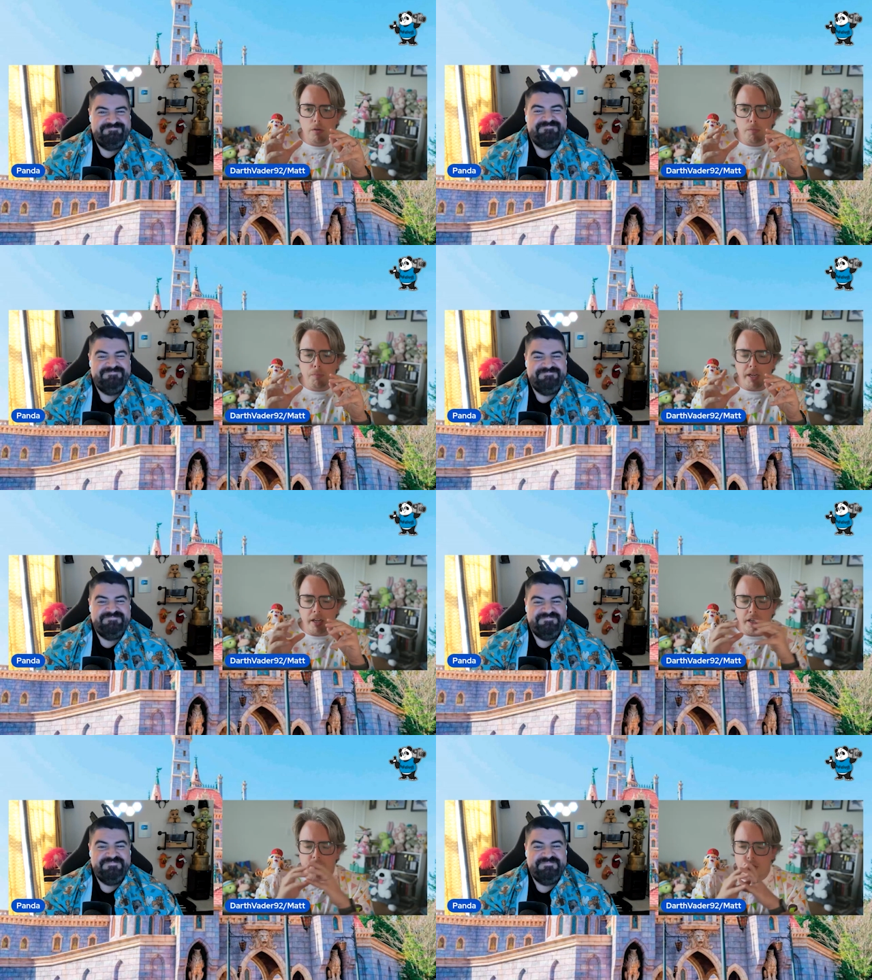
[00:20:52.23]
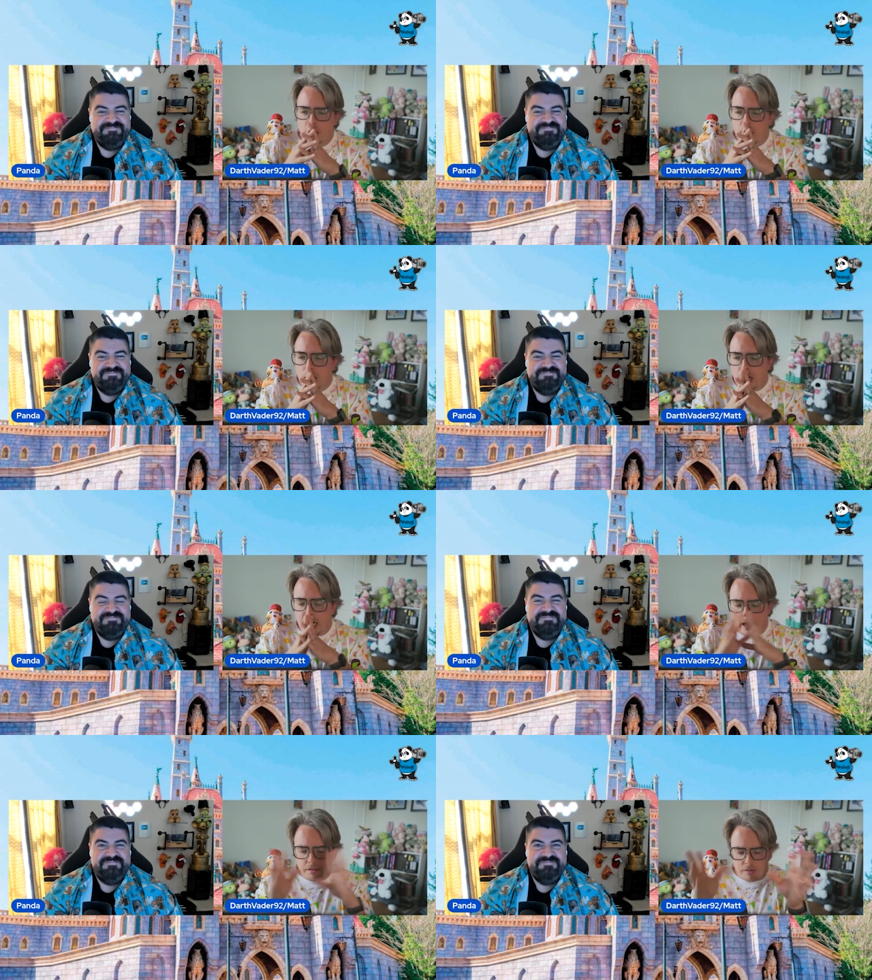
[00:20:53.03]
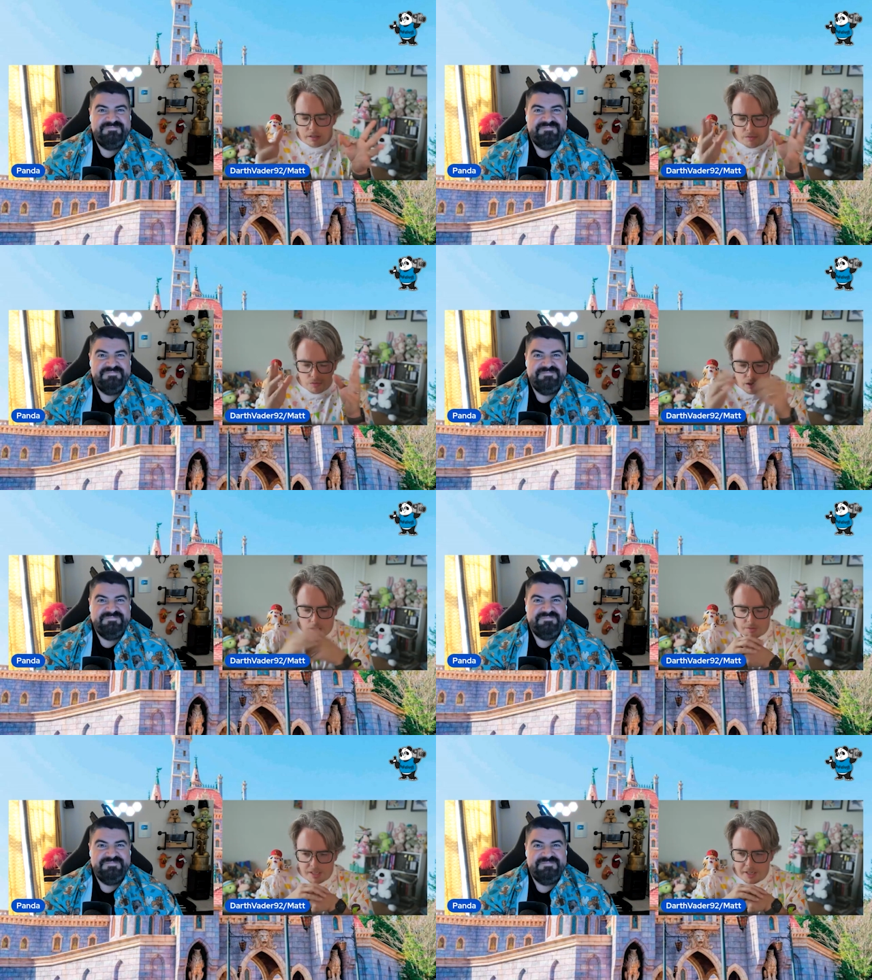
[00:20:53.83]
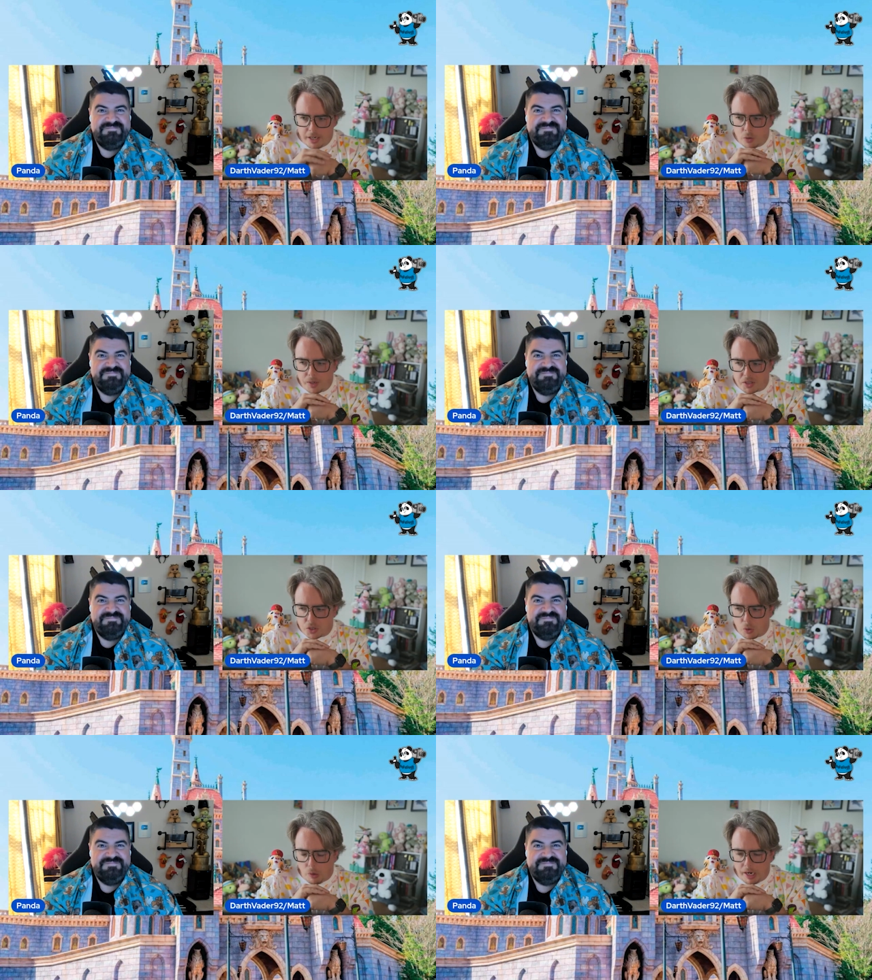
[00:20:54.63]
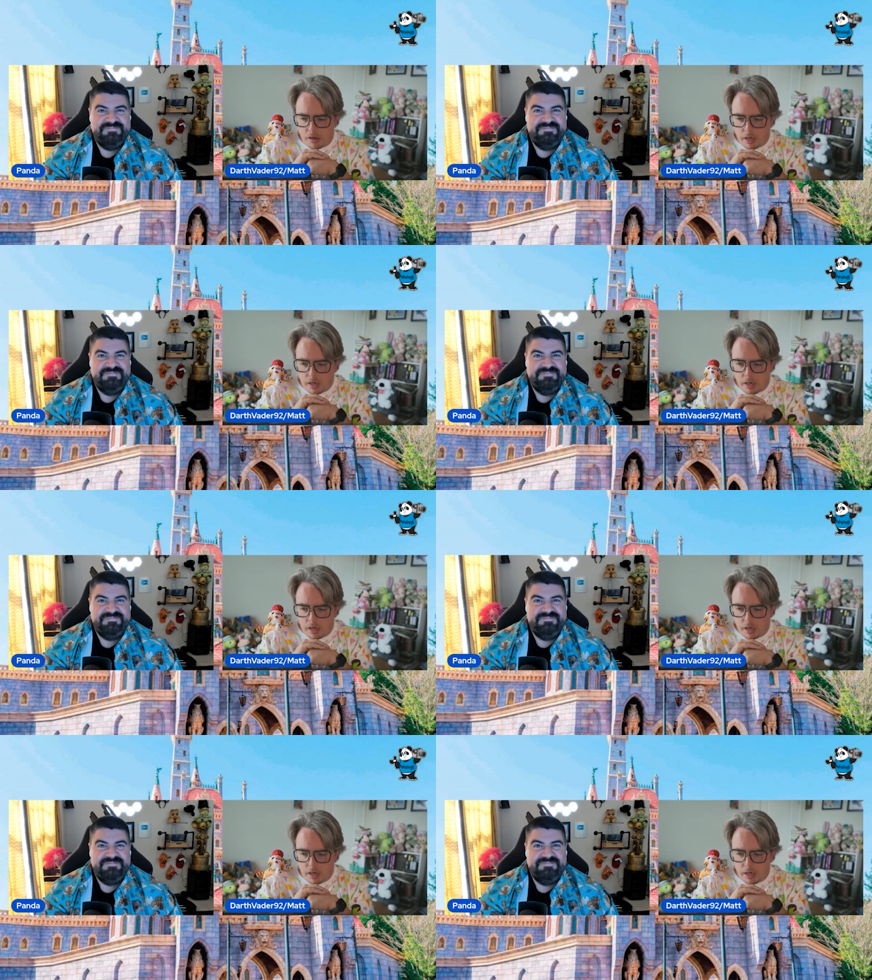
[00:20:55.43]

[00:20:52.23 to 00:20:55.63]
Speaker 1: because I'll tell you a quick story.